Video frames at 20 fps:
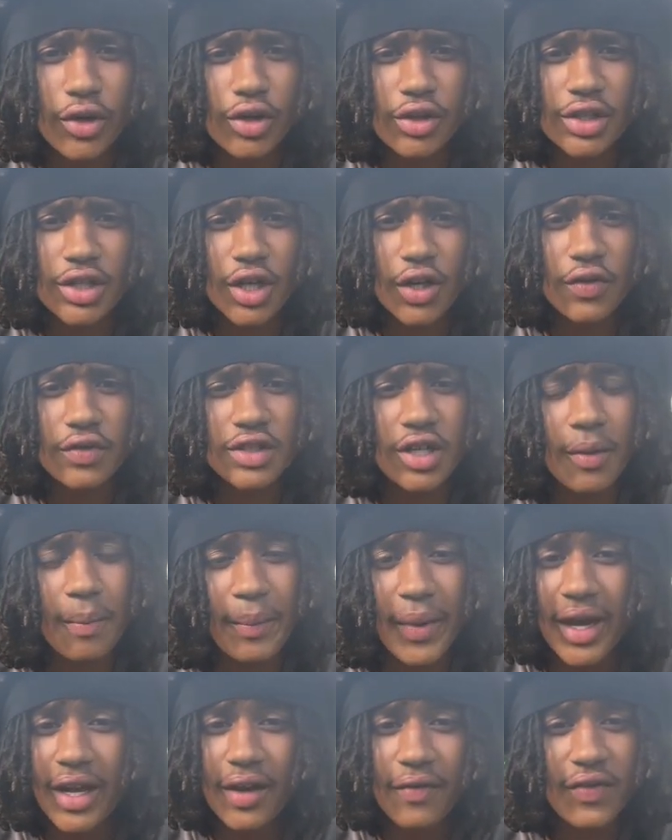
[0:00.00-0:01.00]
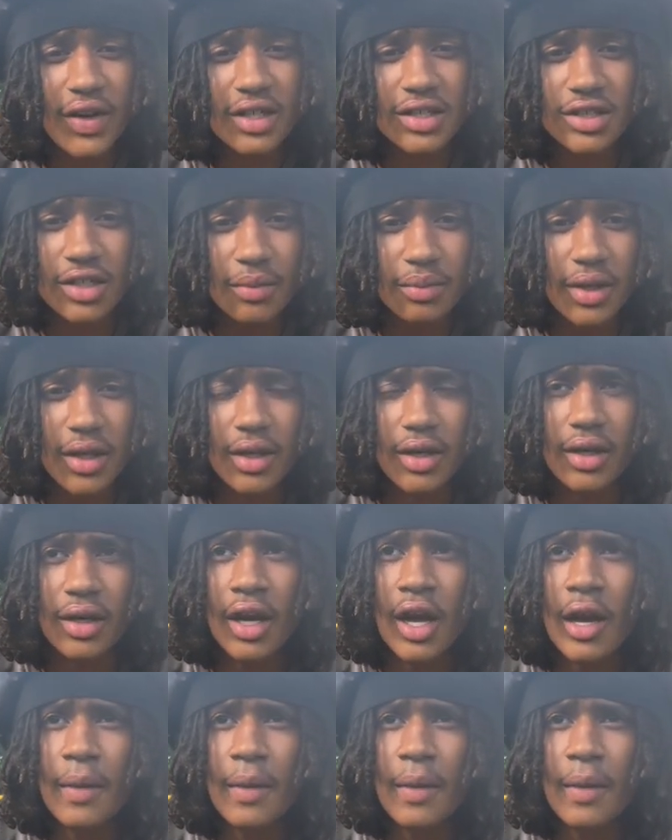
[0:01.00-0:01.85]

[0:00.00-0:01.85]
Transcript: yourself to manifest something,